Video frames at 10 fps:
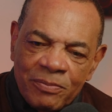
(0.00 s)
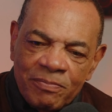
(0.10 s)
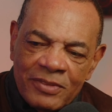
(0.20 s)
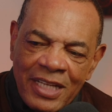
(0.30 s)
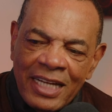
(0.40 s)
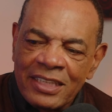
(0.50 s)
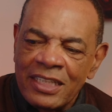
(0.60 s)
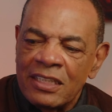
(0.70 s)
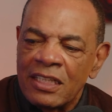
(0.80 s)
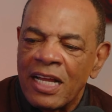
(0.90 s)
not
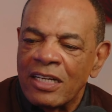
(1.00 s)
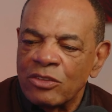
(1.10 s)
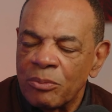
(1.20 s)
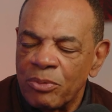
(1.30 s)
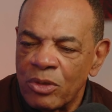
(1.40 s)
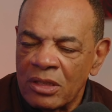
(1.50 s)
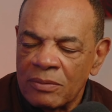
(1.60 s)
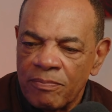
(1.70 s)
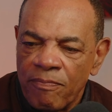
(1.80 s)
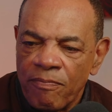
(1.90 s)
getting a lot of support,
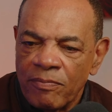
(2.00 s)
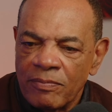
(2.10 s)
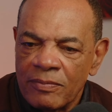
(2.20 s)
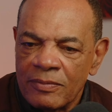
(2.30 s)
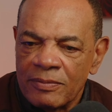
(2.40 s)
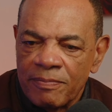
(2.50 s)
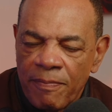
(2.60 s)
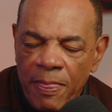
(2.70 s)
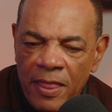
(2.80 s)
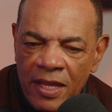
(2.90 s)

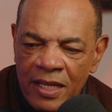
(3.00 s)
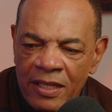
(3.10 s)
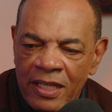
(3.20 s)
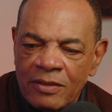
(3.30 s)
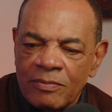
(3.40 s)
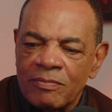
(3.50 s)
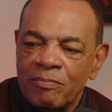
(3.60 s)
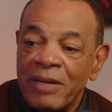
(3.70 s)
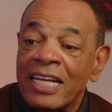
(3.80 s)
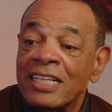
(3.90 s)
and then
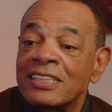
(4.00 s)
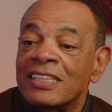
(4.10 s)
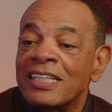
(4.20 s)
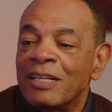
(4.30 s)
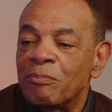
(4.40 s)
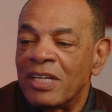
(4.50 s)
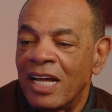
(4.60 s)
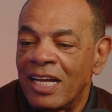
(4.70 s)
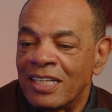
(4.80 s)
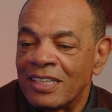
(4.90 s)
making it to the
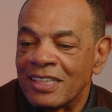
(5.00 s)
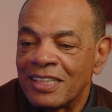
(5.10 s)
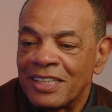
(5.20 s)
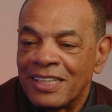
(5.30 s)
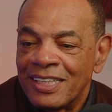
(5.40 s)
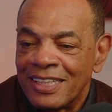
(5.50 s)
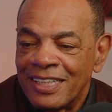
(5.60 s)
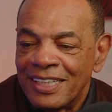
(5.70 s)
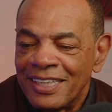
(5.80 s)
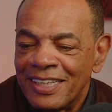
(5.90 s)
NBA,
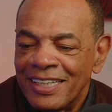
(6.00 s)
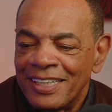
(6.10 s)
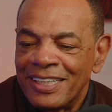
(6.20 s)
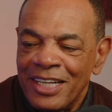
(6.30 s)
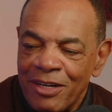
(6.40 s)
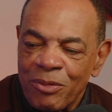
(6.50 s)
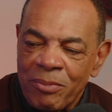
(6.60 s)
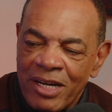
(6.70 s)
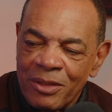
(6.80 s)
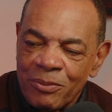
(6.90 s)
and then
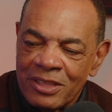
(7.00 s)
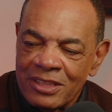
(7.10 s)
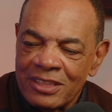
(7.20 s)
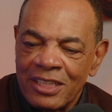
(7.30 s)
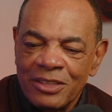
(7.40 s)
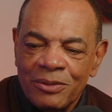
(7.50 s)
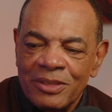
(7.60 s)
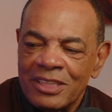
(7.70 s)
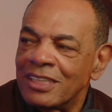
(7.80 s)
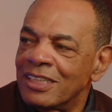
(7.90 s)
everybody want to tell you
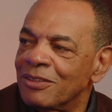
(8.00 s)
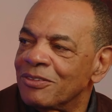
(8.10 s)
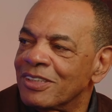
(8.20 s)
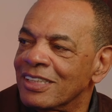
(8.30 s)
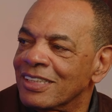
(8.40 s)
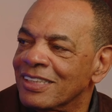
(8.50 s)
what they did for you.